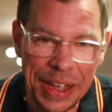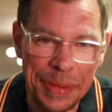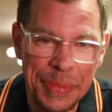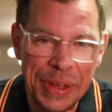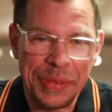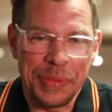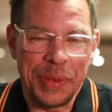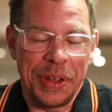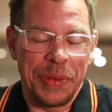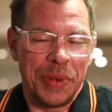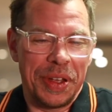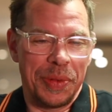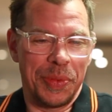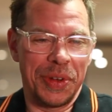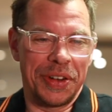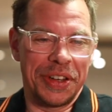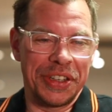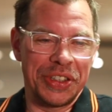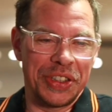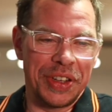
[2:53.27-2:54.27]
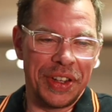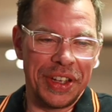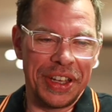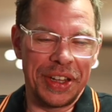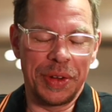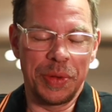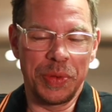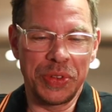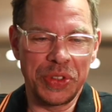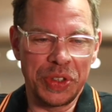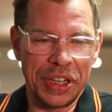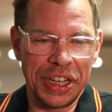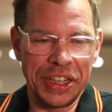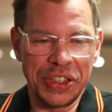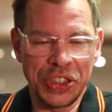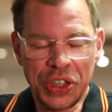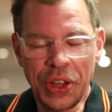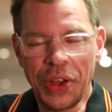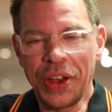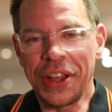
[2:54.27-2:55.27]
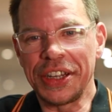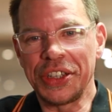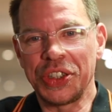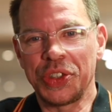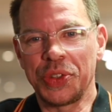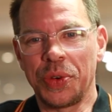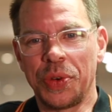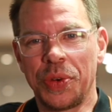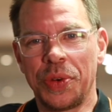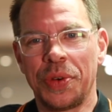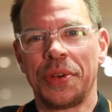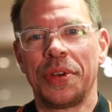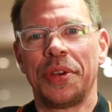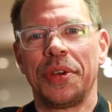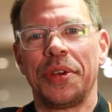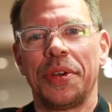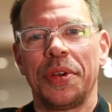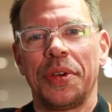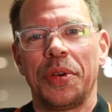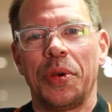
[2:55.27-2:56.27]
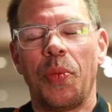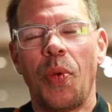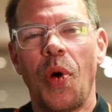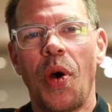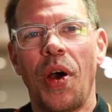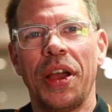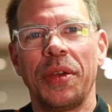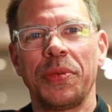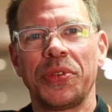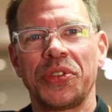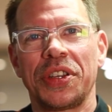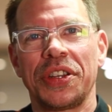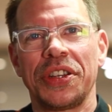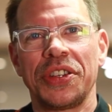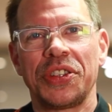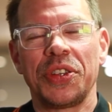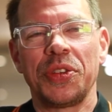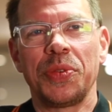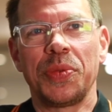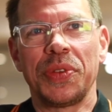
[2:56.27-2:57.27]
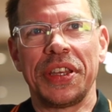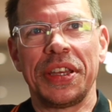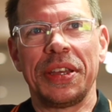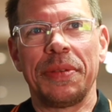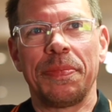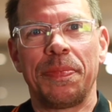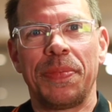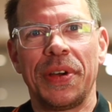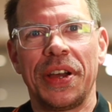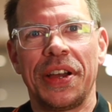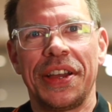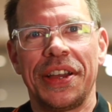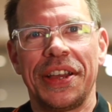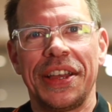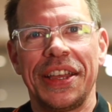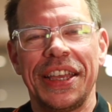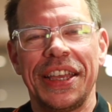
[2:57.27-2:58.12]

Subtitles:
I mean, when I started, I wasn't entirely sure what I was going to do with it, but